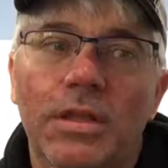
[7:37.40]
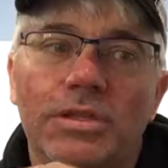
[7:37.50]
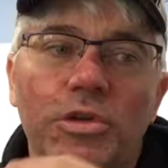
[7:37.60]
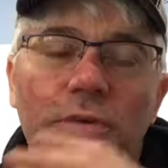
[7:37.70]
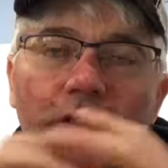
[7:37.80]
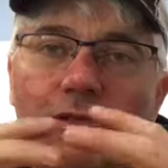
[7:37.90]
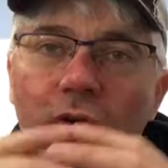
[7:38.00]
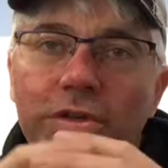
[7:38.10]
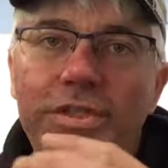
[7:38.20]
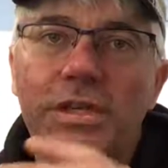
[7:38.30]
So by
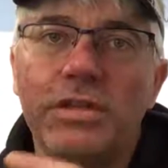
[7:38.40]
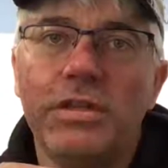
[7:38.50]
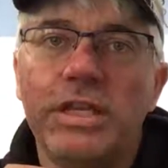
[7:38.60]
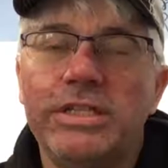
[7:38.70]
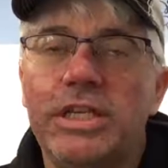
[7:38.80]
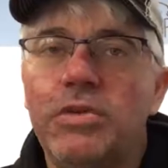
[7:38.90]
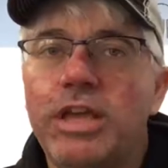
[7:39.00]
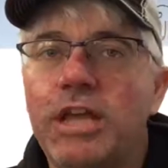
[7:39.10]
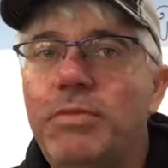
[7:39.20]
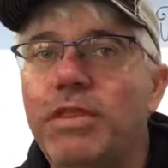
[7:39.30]
focusing on the things that you
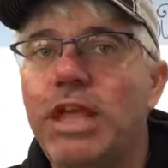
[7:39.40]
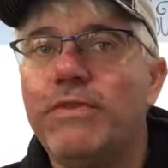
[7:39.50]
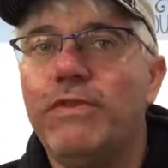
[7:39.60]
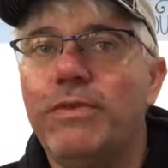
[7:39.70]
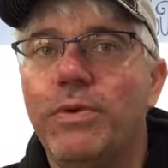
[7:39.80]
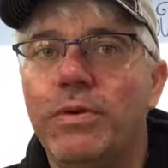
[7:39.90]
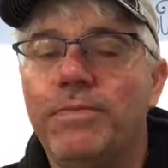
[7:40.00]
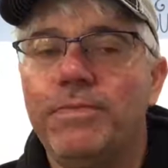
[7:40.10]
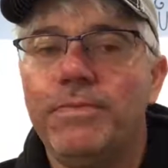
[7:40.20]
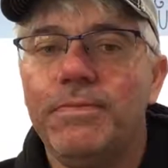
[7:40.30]
can be thankful for
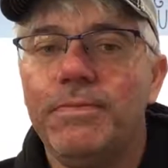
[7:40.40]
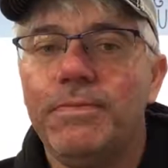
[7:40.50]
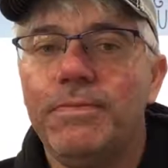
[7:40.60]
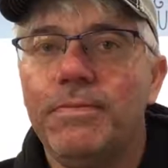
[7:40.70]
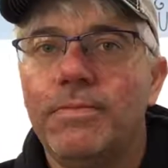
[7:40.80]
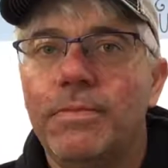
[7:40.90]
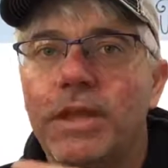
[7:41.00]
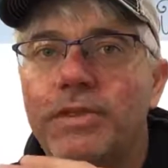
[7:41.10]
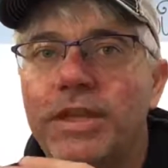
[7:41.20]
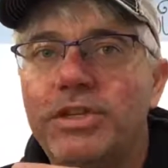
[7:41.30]

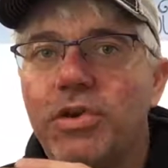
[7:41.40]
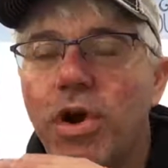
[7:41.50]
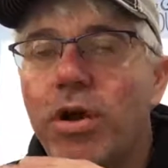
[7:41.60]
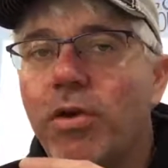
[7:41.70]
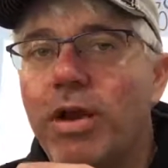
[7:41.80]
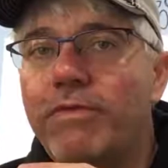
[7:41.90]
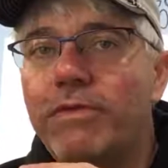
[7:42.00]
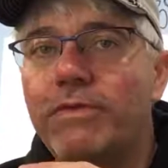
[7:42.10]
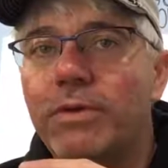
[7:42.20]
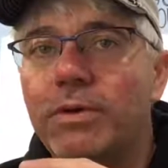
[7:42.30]
and things that you are
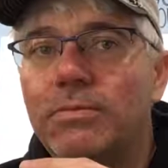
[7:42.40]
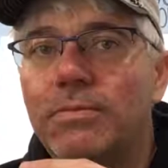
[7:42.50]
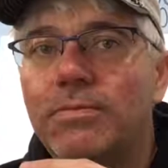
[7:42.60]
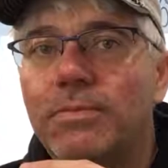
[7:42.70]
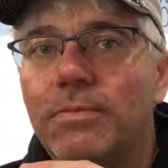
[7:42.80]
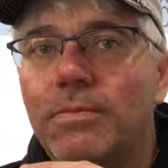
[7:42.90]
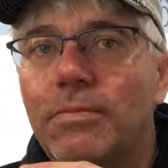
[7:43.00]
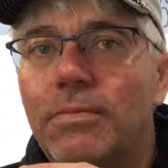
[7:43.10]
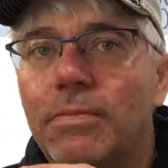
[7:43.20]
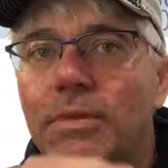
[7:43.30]
grateful for,
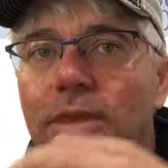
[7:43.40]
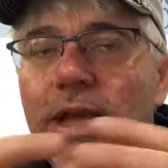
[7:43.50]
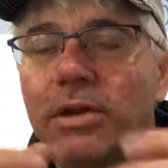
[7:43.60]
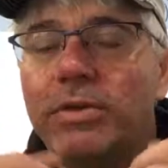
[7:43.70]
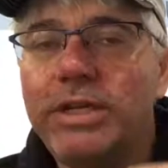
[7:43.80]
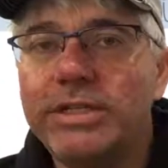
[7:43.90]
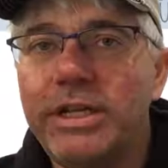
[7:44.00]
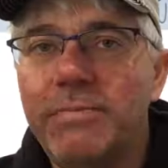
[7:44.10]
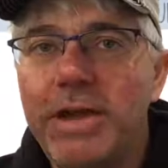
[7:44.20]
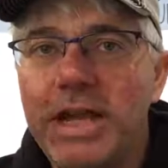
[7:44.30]
not only does
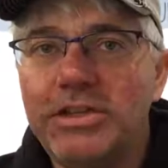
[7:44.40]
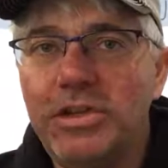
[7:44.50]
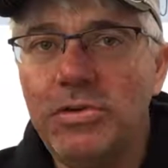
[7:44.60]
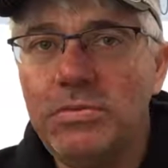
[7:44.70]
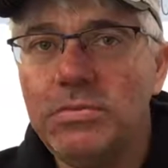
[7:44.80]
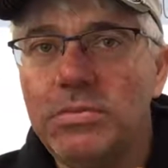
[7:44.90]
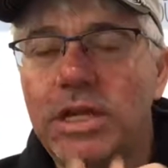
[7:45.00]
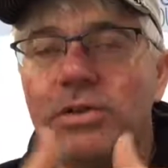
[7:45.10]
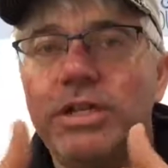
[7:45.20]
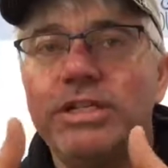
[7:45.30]
it impact you,
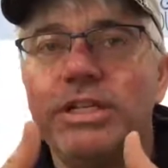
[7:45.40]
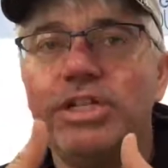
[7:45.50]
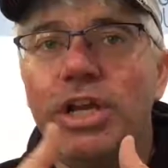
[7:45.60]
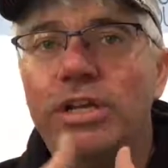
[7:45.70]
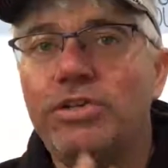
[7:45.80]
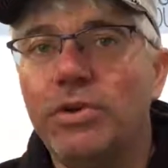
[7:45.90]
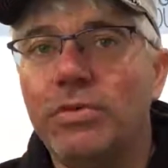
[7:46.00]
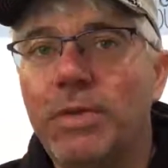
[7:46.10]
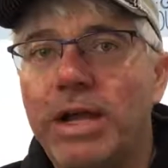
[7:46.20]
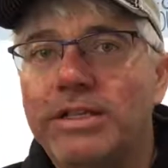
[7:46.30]
not only does it change
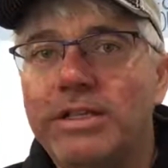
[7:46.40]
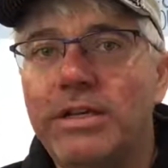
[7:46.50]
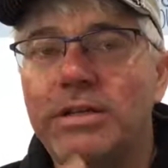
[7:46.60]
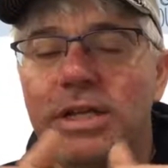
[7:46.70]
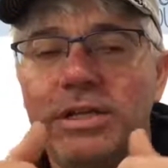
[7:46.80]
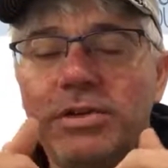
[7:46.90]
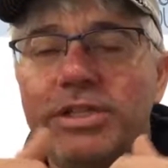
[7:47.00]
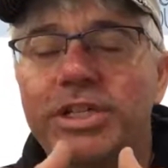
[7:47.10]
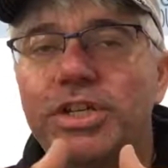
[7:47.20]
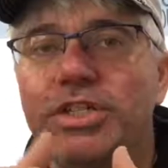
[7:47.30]
your mindset, not only
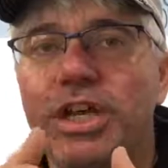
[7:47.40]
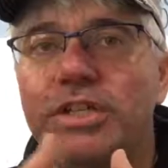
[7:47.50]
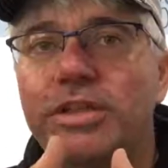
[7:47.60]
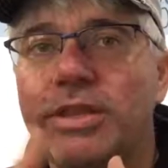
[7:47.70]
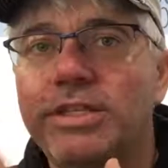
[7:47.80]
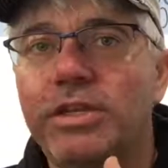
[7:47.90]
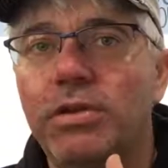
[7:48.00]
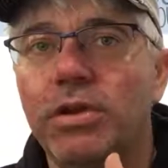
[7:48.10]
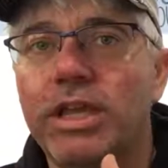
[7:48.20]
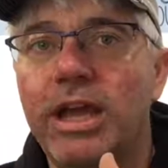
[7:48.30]
does it change the things that
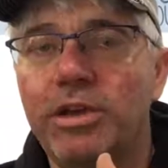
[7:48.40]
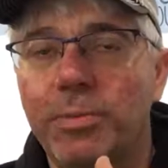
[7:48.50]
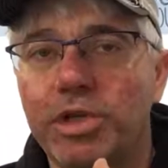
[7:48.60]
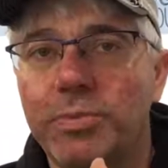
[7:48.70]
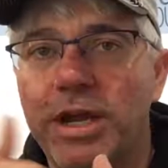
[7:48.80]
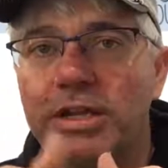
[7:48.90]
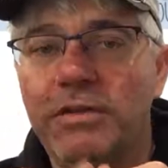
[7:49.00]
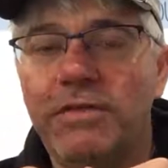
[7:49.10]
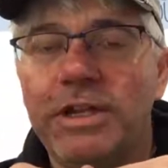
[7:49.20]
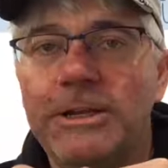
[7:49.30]
you look at in your
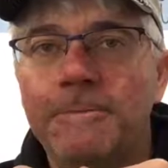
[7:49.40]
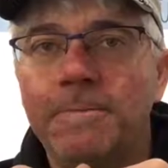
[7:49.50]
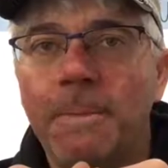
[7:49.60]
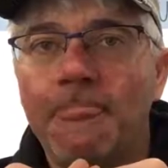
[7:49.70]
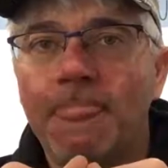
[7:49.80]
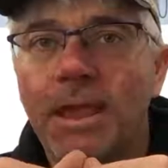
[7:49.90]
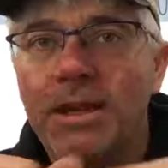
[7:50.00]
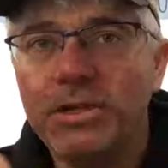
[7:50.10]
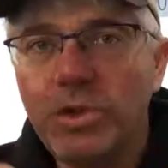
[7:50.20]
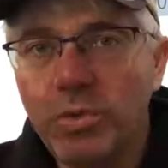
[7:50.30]
perspective,
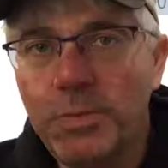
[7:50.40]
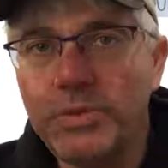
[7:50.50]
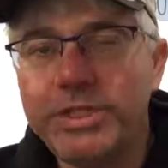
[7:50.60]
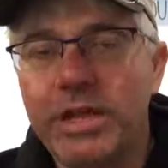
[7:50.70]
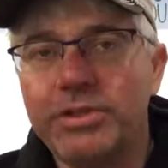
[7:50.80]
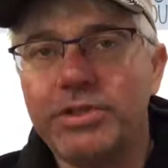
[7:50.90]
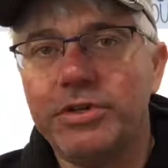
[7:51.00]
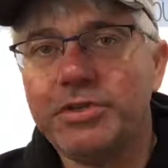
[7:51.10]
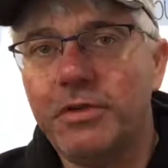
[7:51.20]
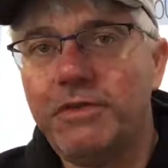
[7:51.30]
it also ripples out and
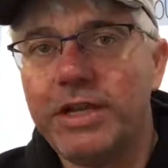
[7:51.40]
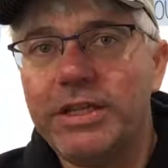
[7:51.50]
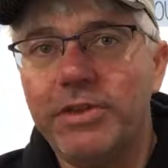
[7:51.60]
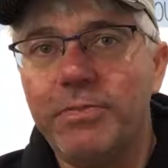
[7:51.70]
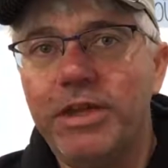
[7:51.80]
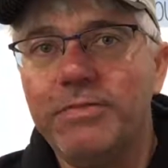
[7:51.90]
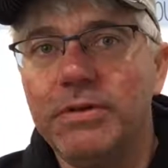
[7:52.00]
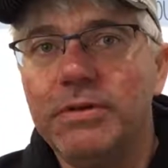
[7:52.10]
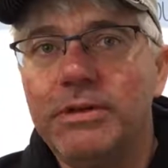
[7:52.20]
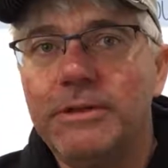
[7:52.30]
starts to affect other people.